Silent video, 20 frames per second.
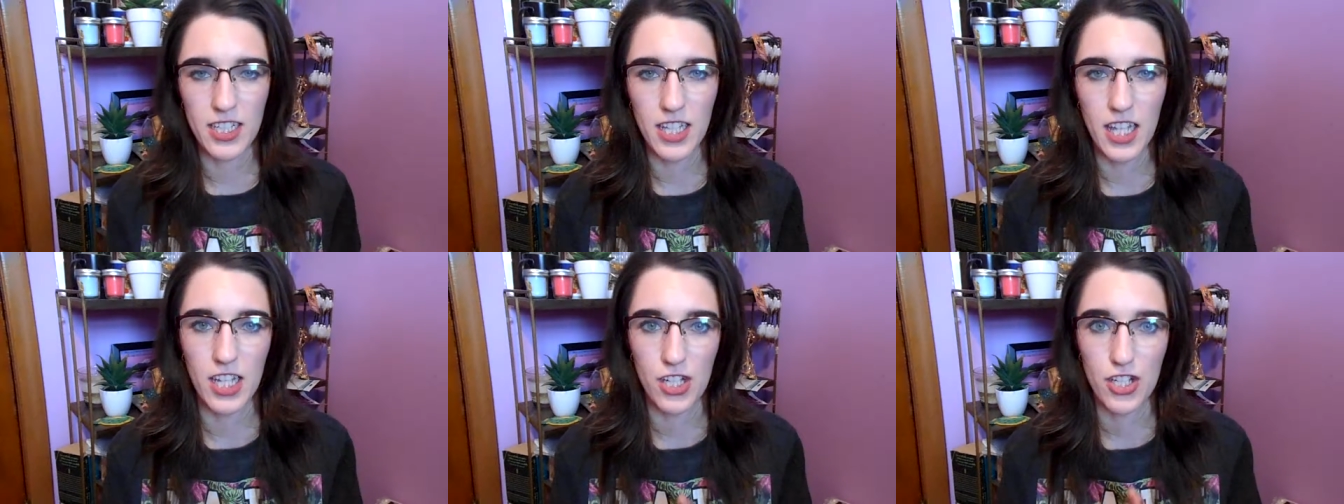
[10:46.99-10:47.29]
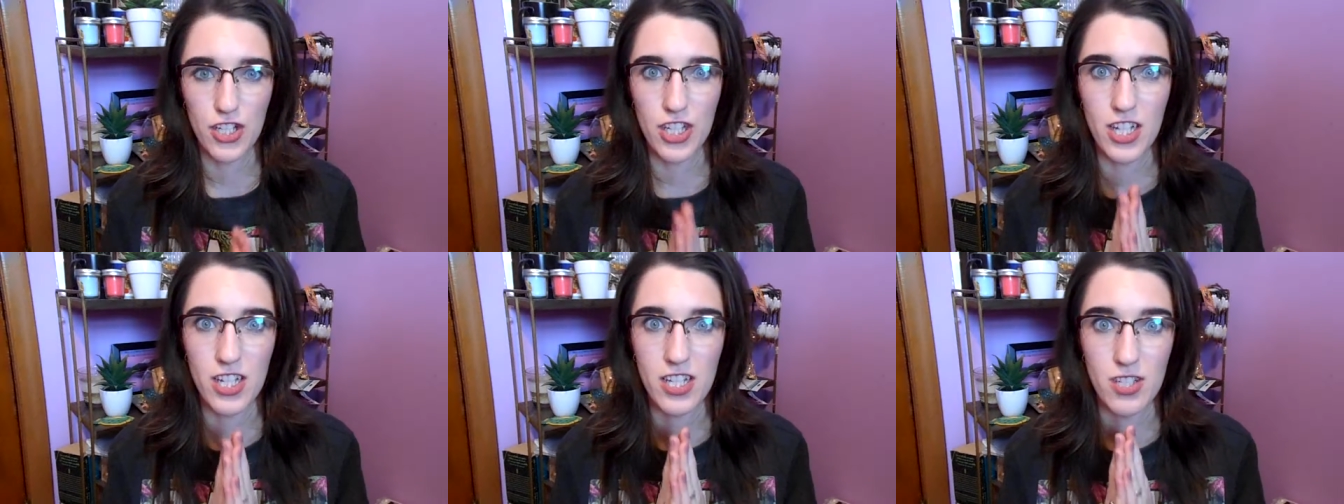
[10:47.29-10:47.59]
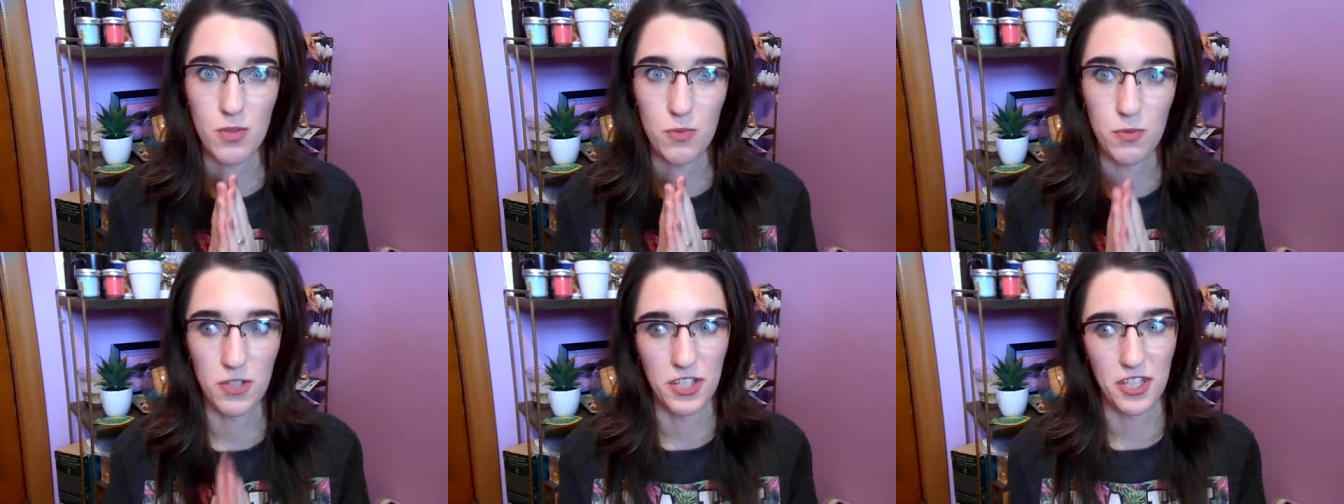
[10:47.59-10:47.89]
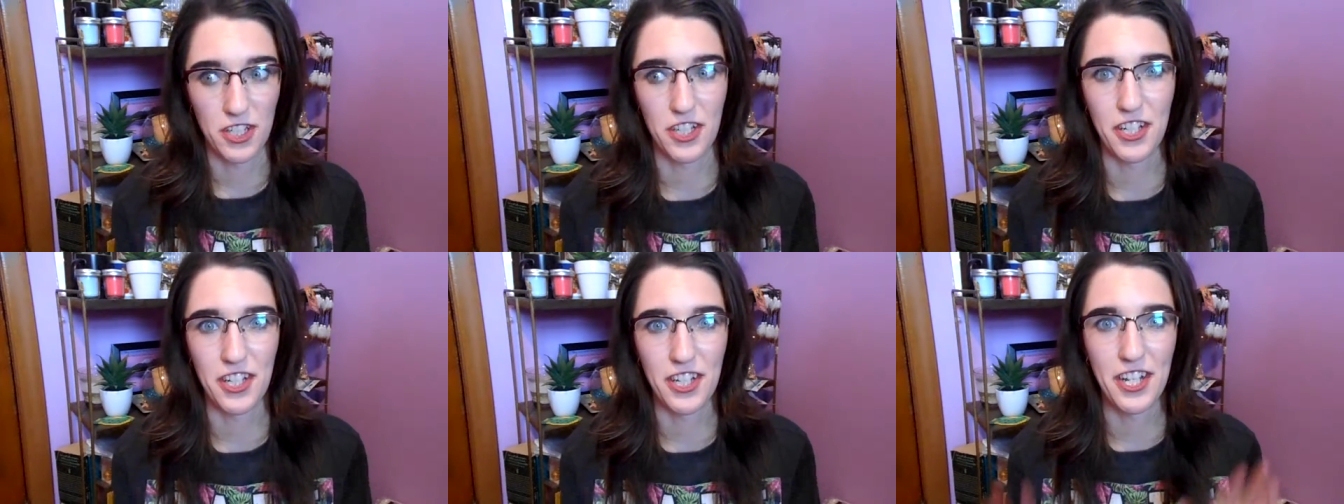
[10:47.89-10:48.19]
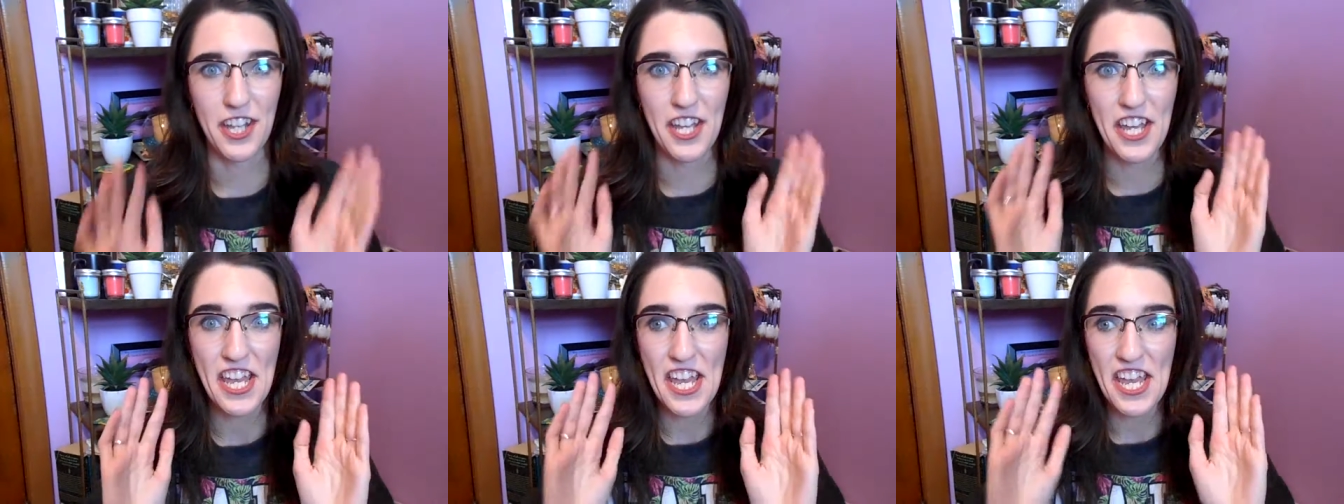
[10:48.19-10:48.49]
Like she does a really
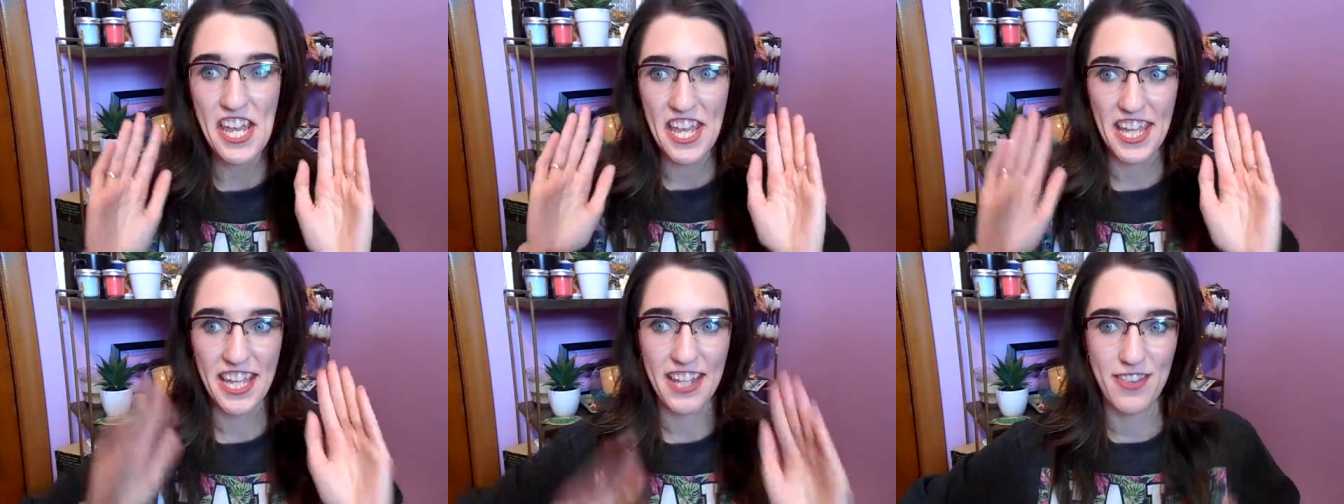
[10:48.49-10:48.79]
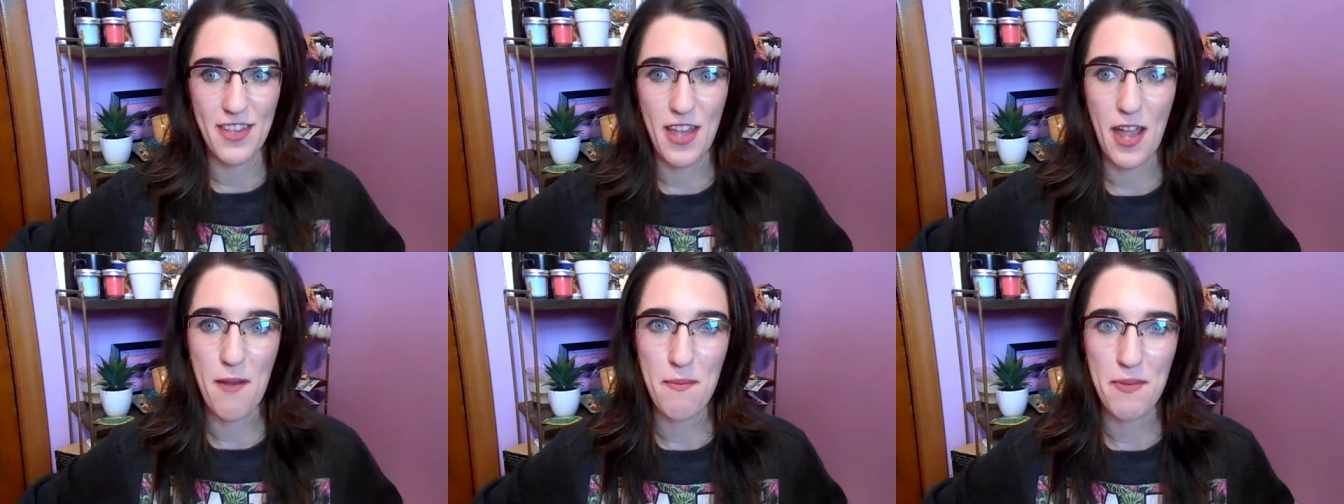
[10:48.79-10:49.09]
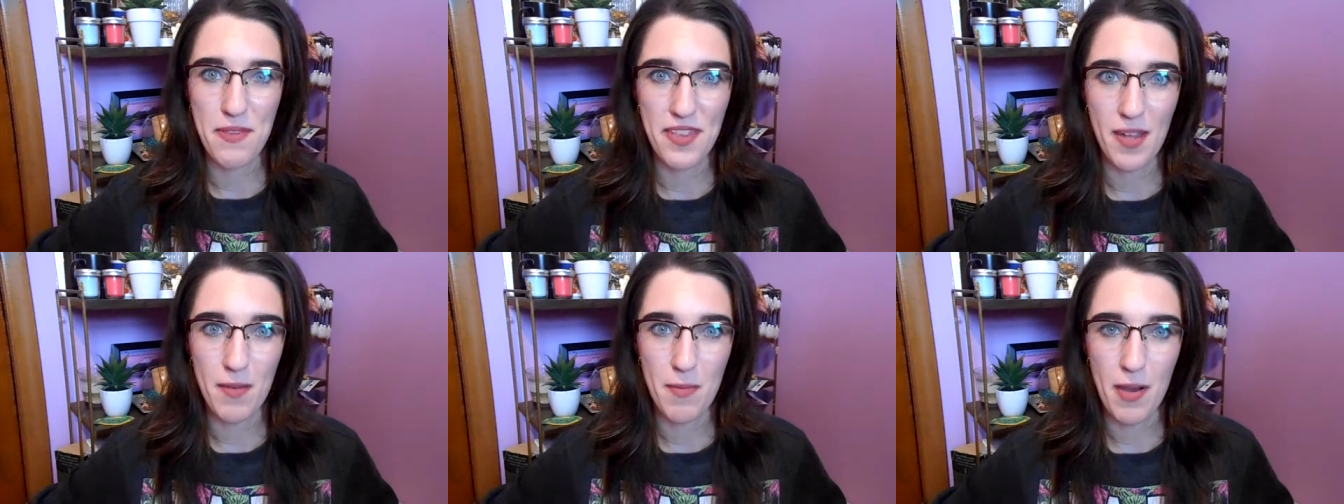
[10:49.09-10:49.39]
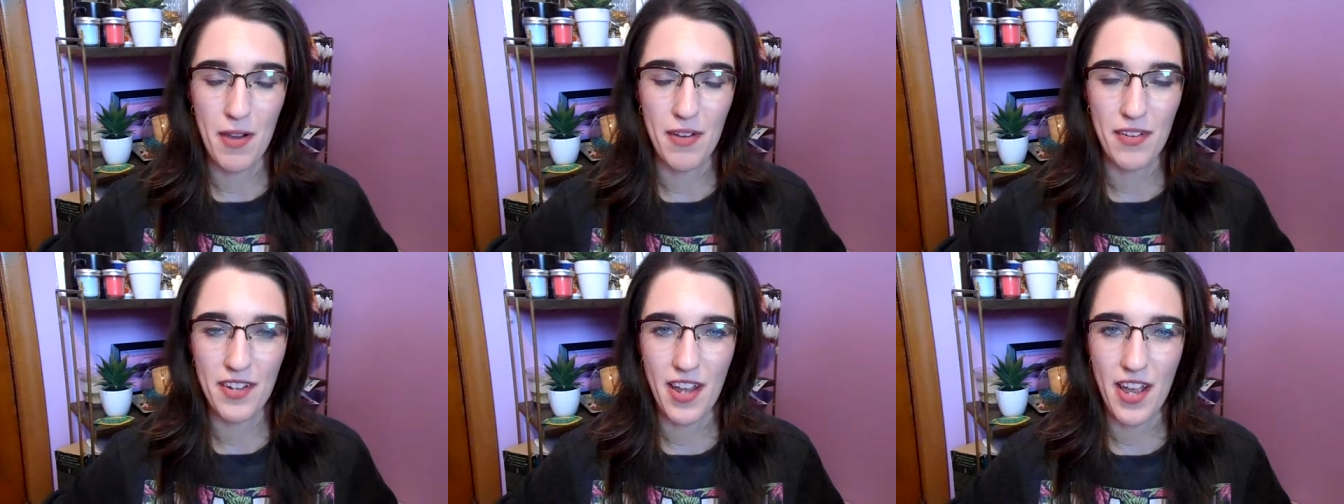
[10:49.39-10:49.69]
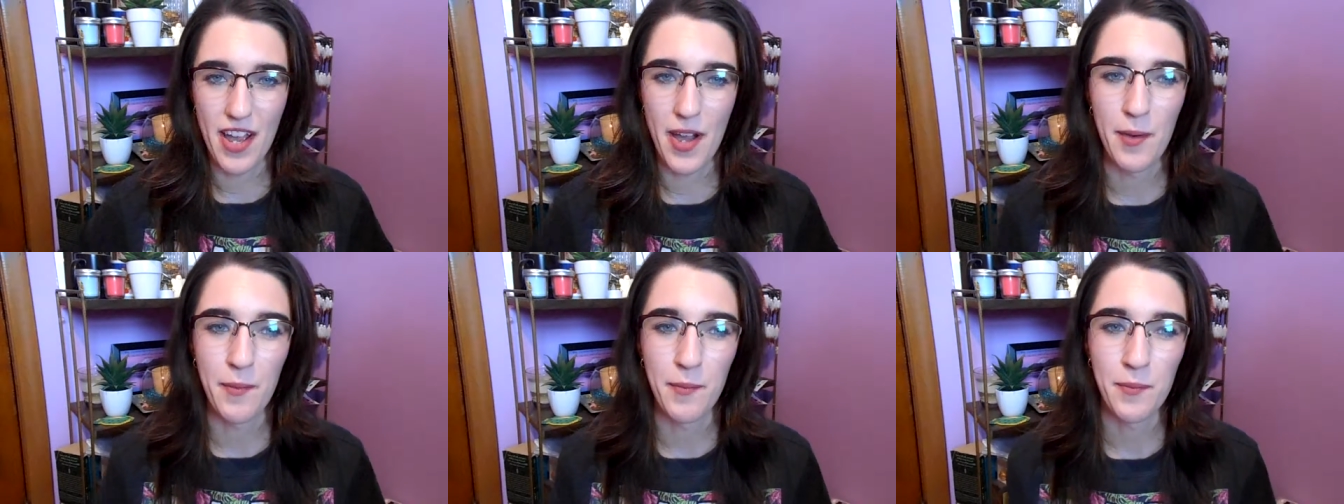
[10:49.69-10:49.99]
good in-depth about
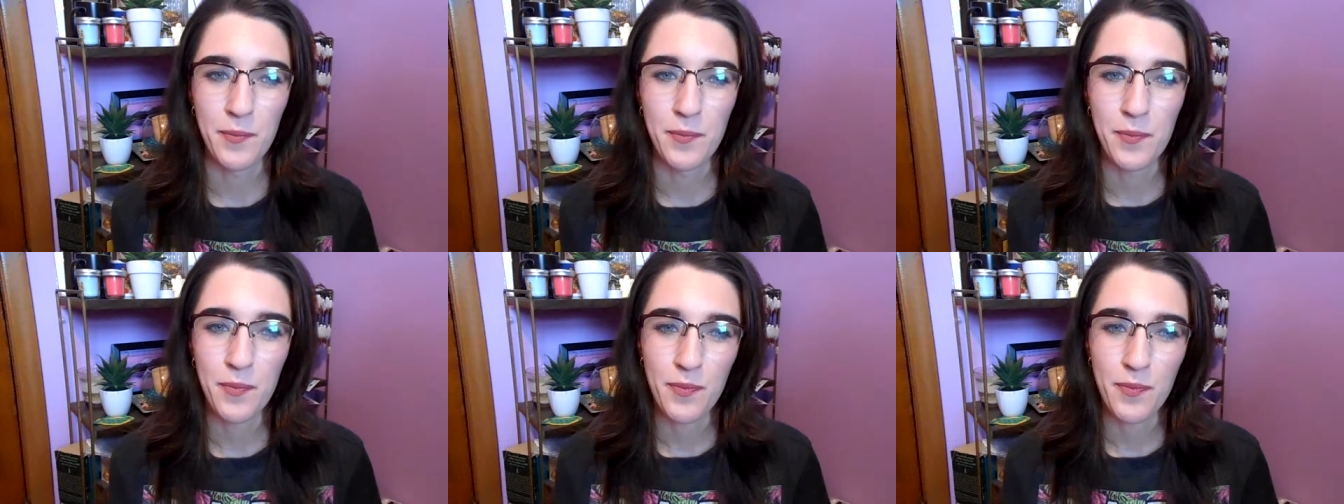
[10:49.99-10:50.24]
um,